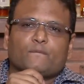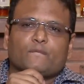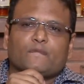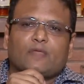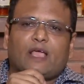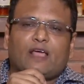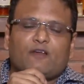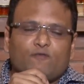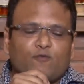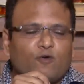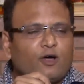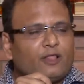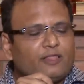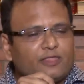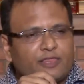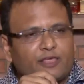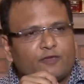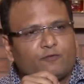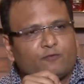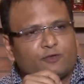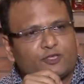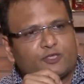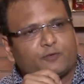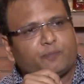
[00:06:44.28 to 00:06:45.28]
And one
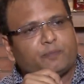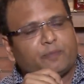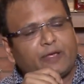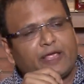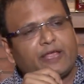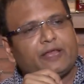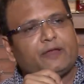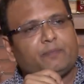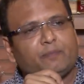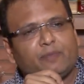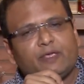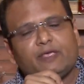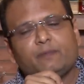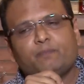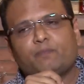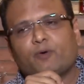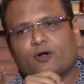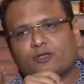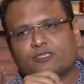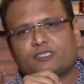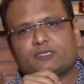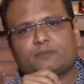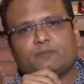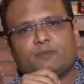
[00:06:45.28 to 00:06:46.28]
thing which made me
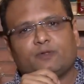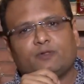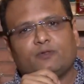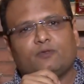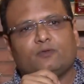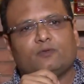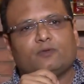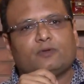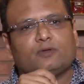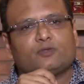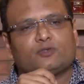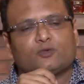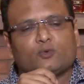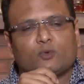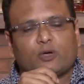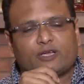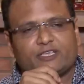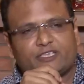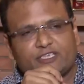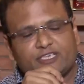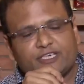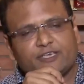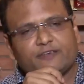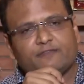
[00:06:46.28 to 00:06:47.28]
possible to
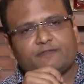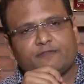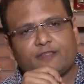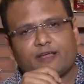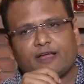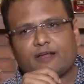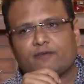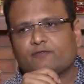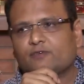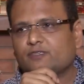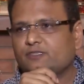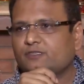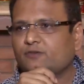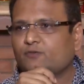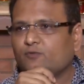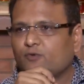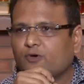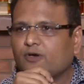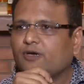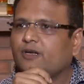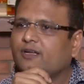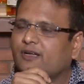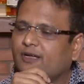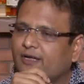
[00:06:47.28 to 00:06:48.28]
achieve that was the
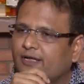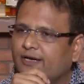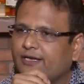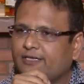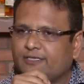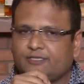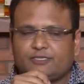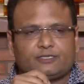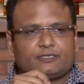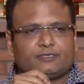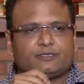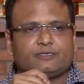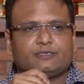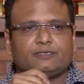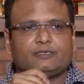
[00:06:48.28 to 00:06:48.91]
word courage.